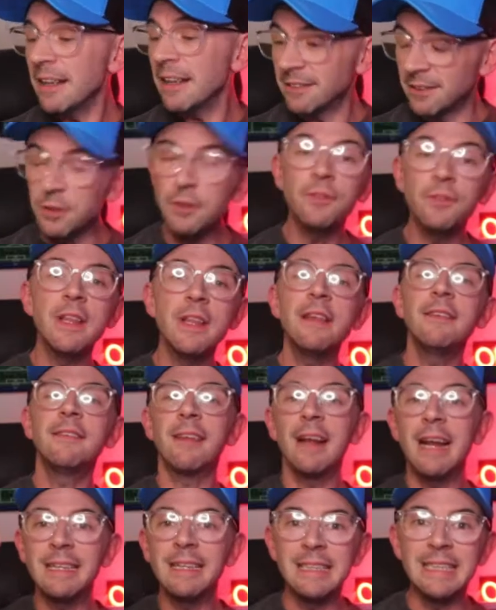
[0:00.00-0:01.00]
so you've then
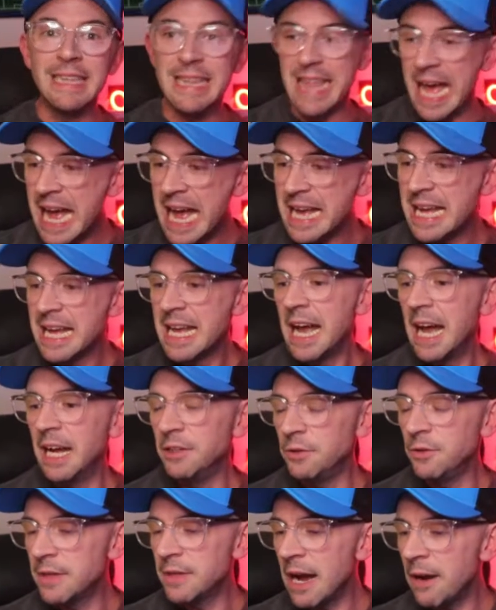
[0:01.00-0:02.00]
selected that,
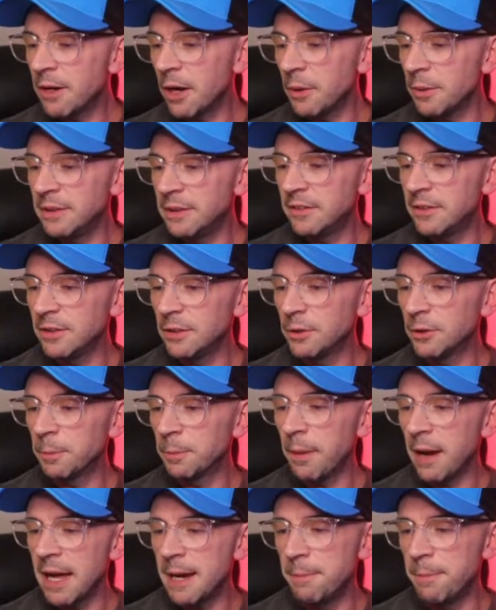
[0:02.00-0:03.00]
and you now go into your
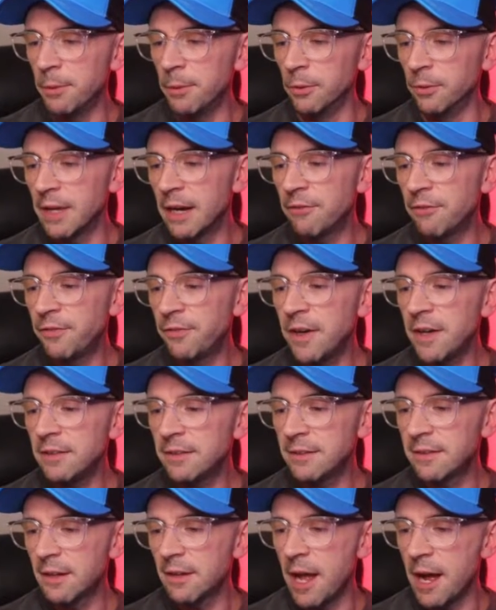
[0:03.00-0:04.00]
player pool. Now,
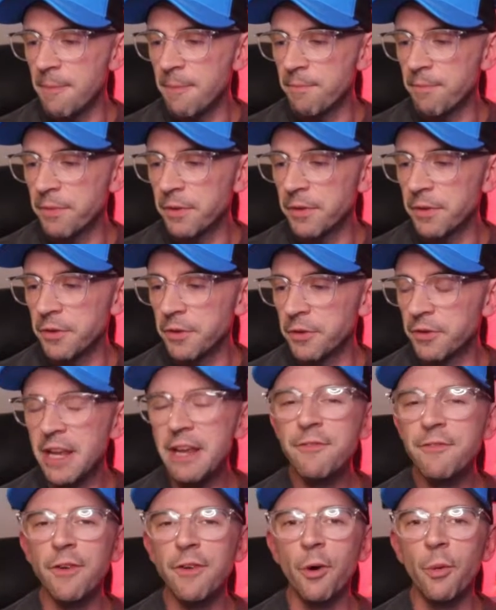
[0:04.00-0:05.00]
first, your
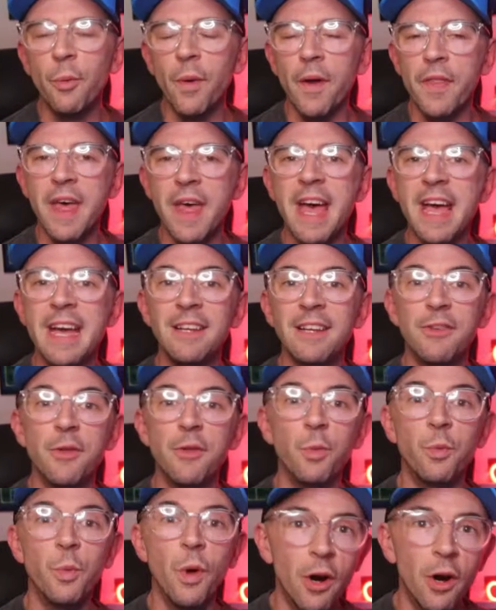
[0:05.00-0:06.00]
default what there is
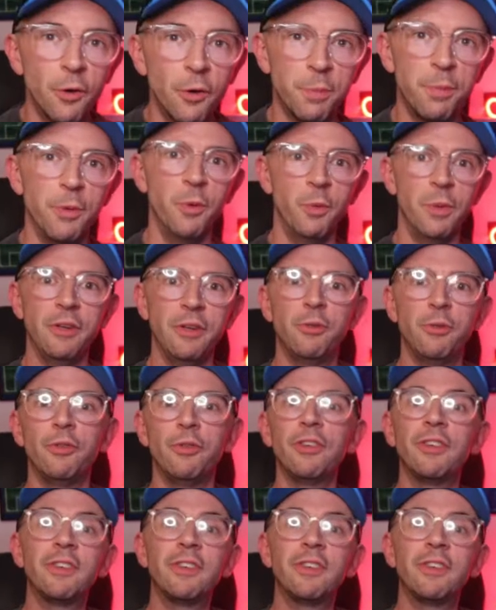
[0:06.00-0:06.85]
the world pool, which will just